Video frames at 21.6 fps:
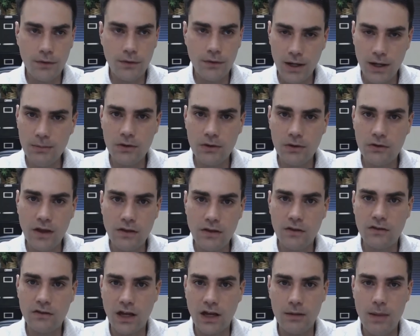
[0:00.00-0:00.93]
For him to say
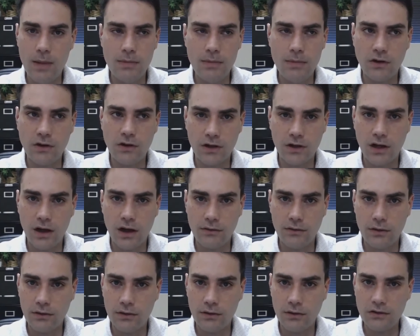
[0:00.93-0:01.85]
that the Second Amendment doesn't
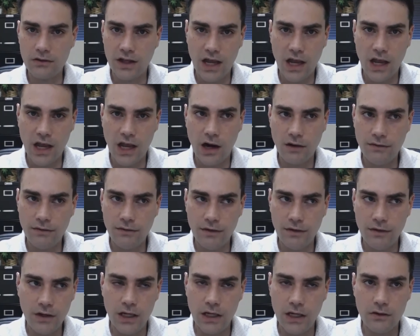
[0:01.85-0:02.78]
cover things like
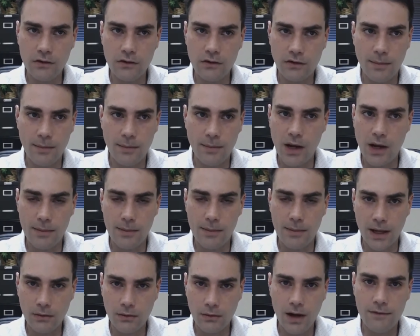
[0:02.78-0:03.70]
AR-15s, a
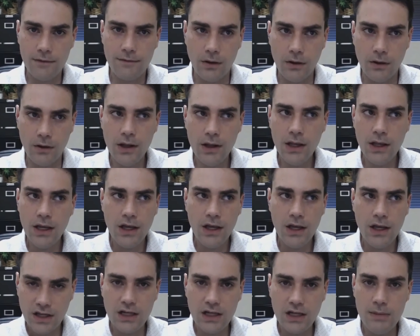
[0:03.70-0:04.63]
semi-automatic rifle,
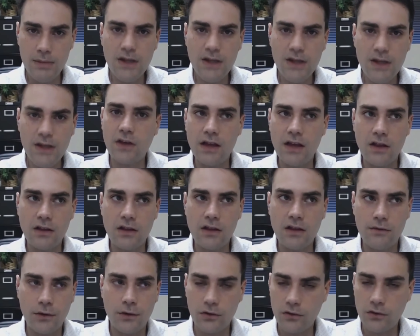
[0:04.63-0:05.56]
is akin to me saying
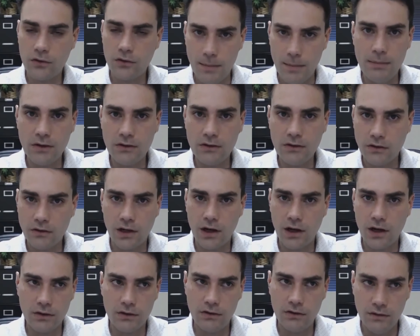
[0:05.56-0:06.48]
that the First Amendment
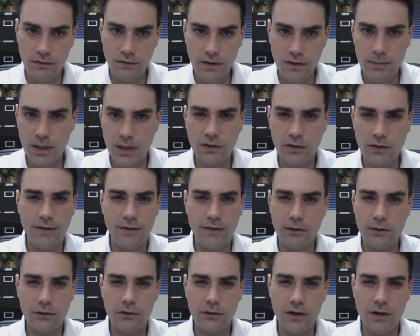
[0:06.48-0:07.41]
doesn't cover TV because the
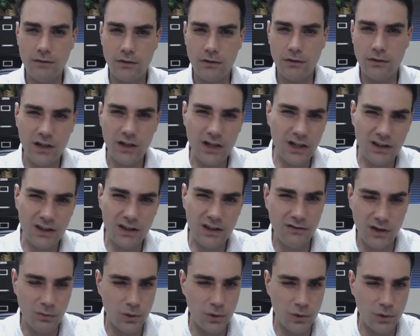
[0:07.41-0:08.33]
founders had never seen a
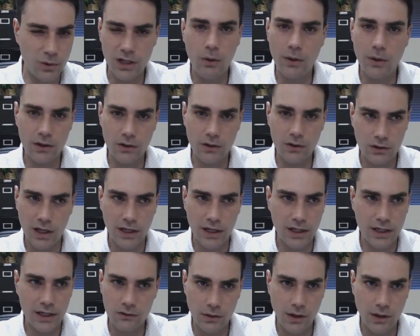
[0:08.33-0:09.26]
TV, wouldn't know what it looked
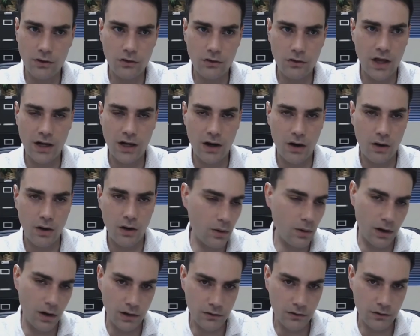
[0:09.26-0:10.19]
like, and don't understand how it
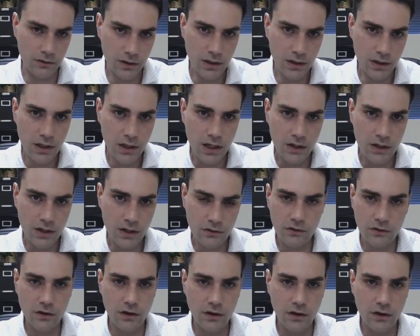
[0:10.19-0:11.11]
works. It's
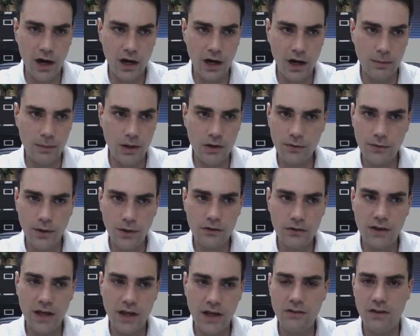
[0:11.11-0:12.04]
just a silly argument. As
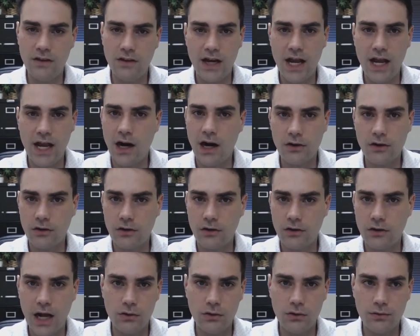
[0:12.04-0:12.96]
far as the idea that ARs are
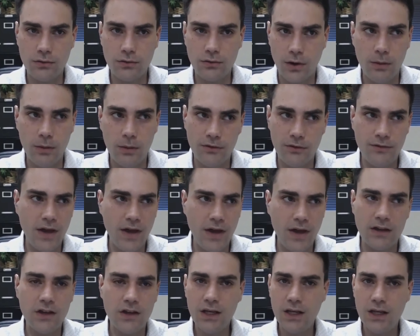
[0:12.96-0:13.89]
not used for home
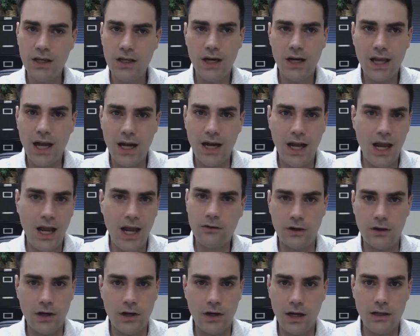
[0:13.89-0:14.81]
defense, again,
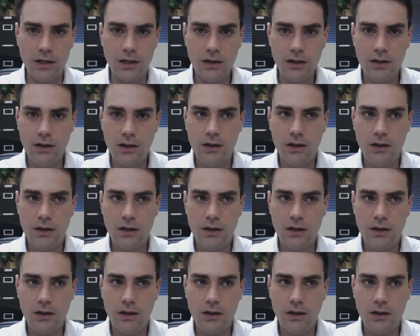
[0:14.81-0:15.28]
asinine.